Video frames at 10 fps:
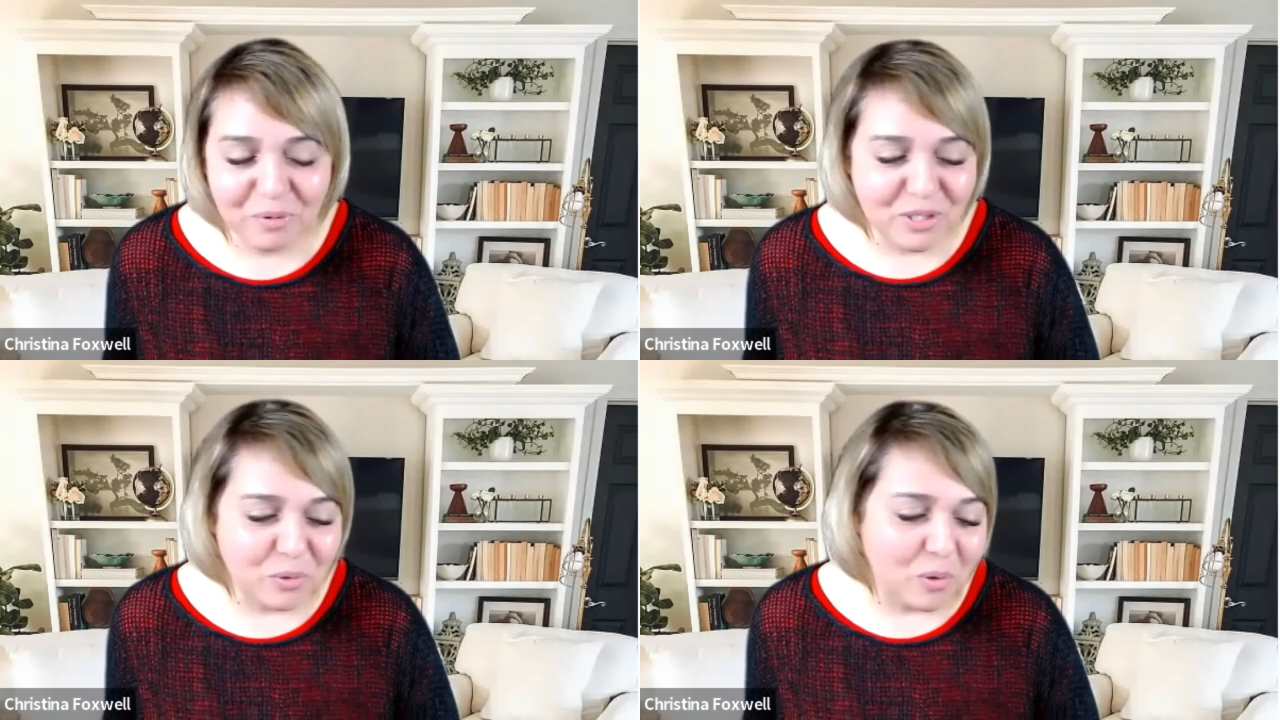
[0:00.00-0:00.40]

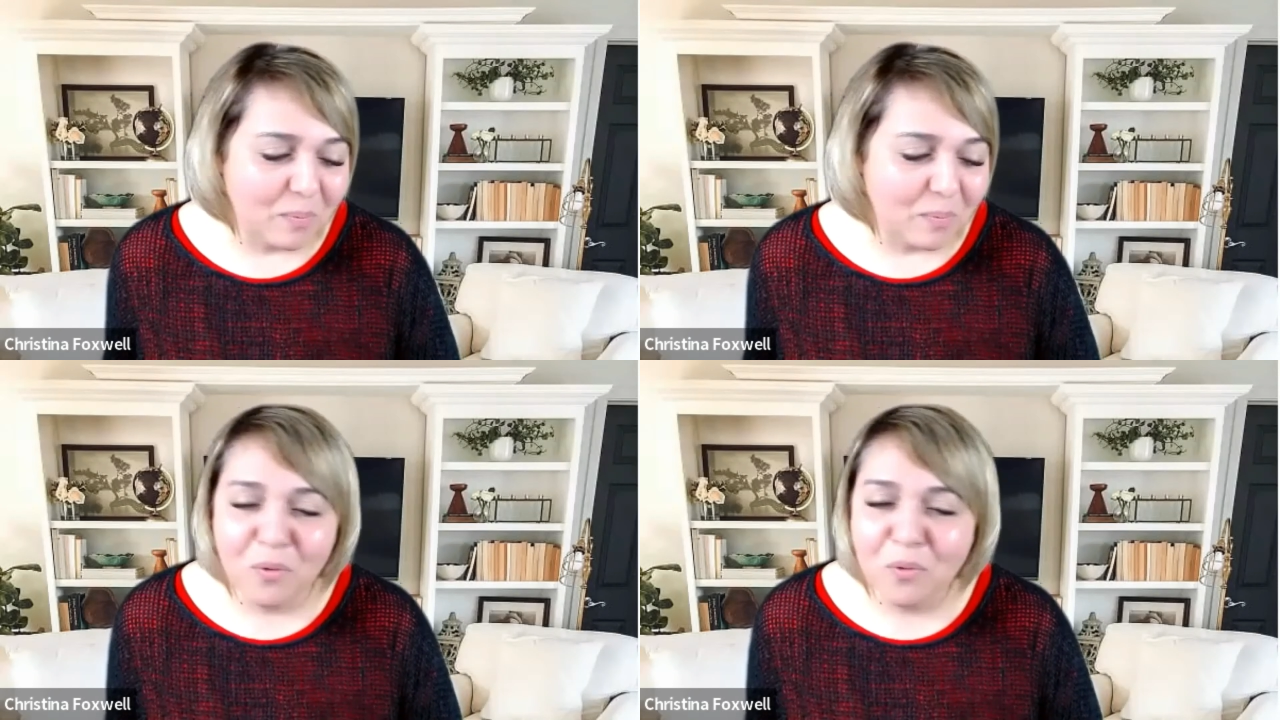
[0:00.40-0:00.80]
We talk
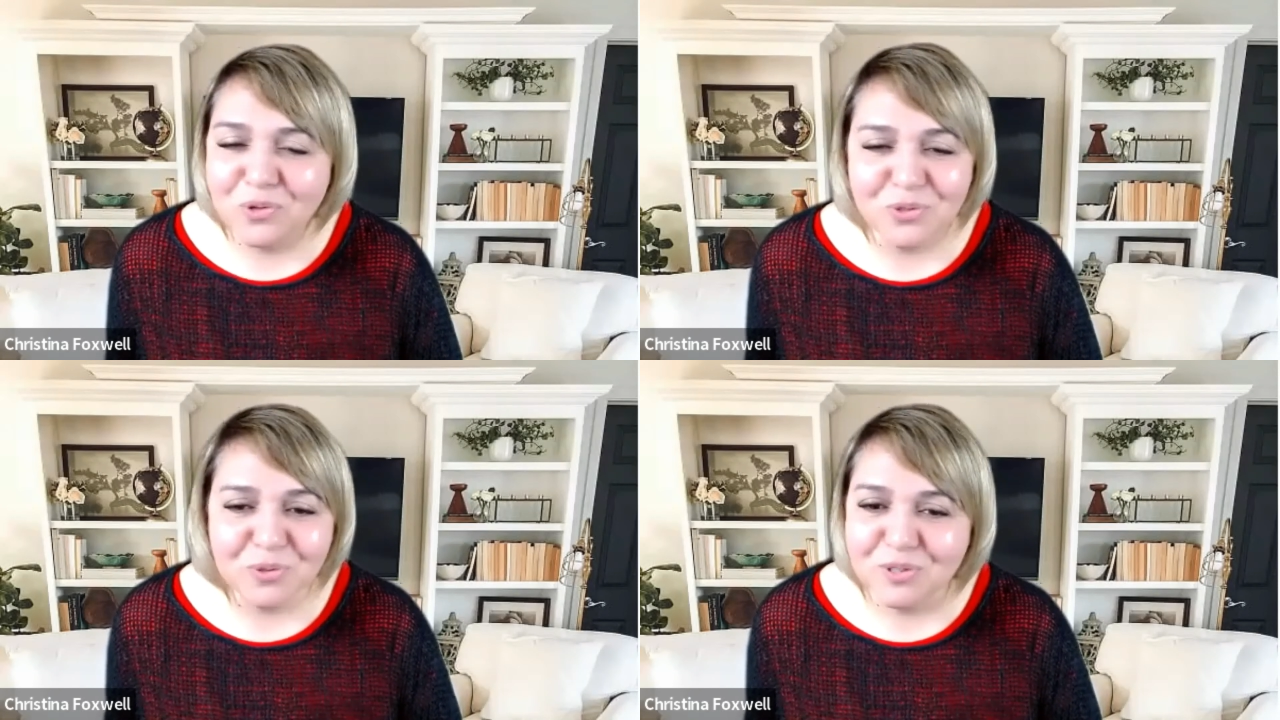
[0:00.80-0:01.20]
about all
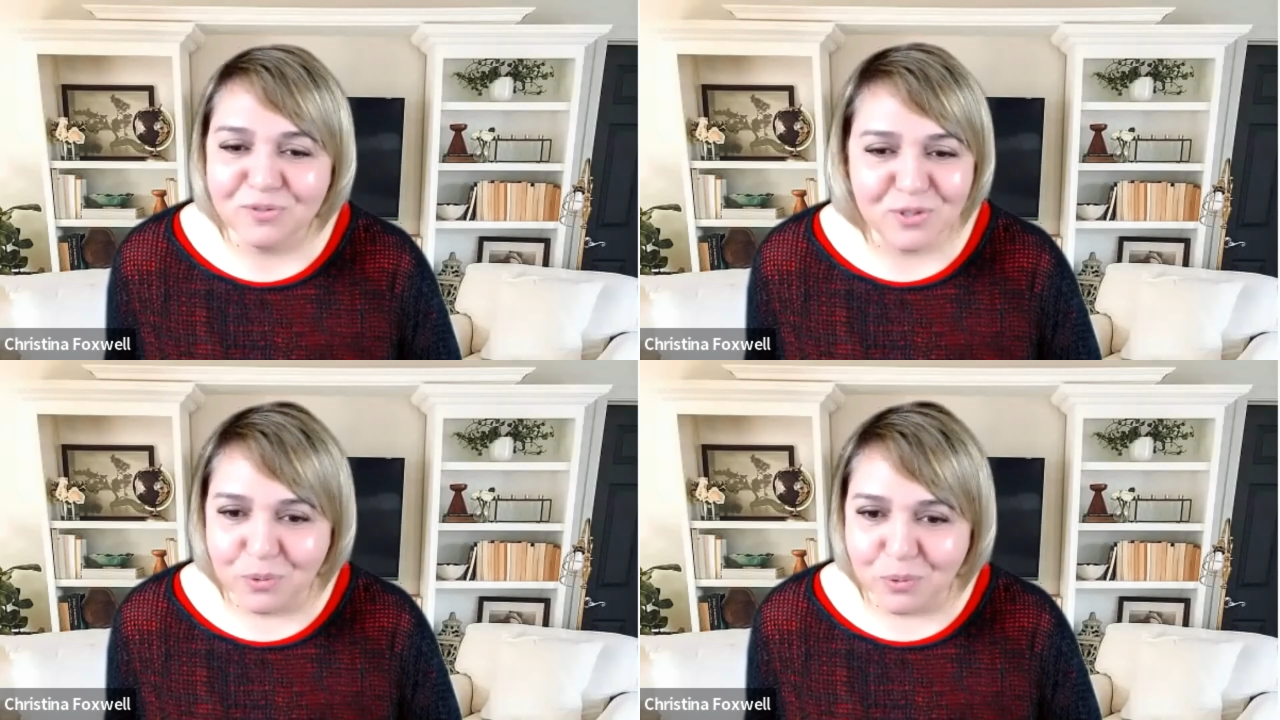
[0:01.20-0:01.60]
sorts
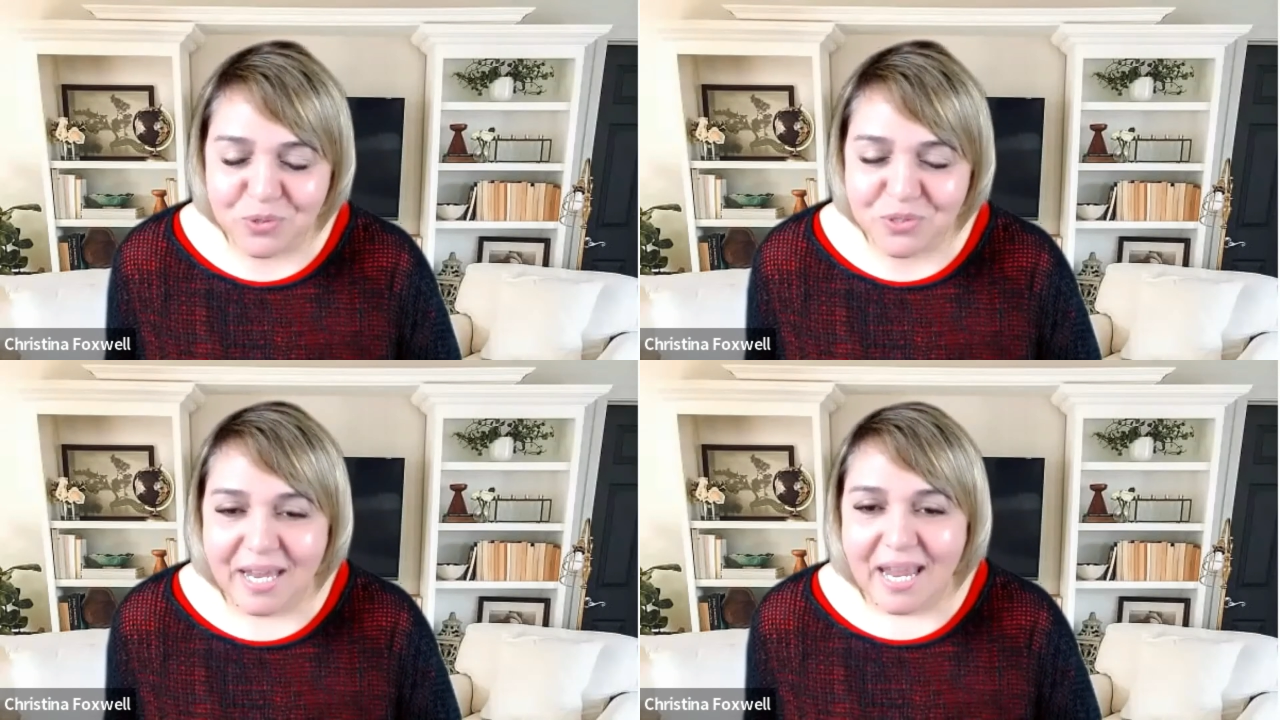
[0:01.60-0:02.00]
of
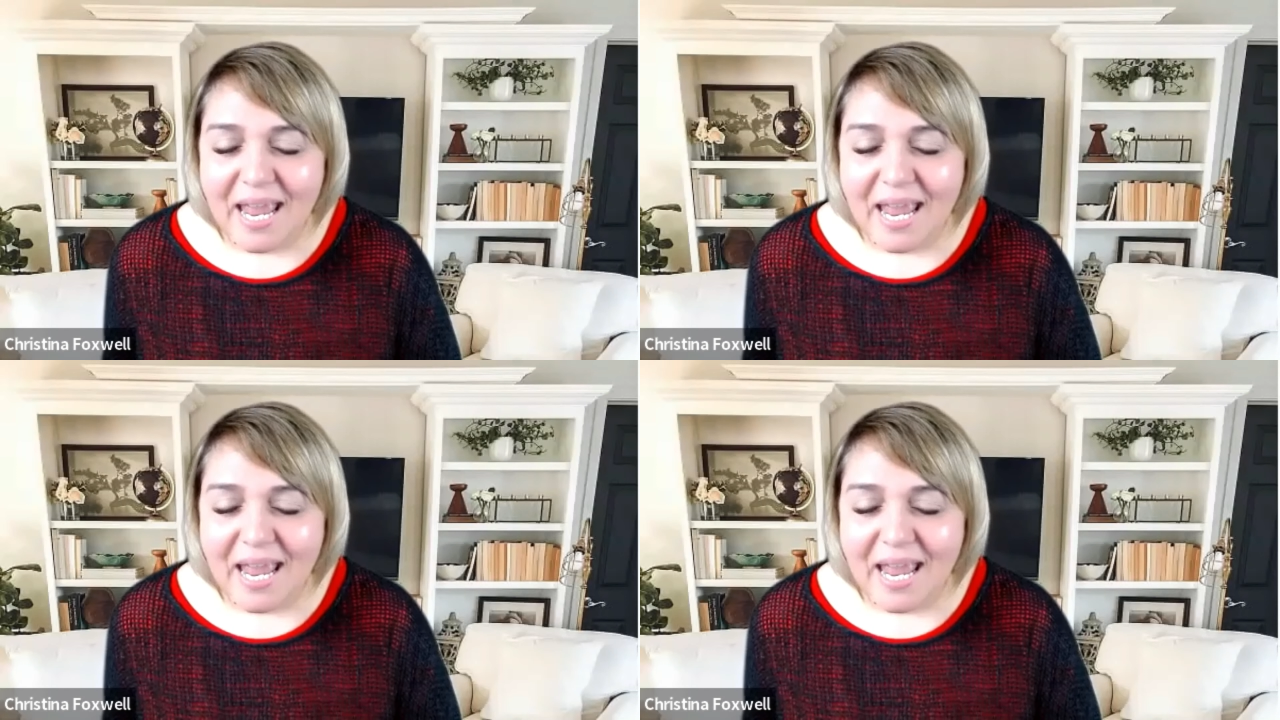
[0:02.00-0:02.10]
tools,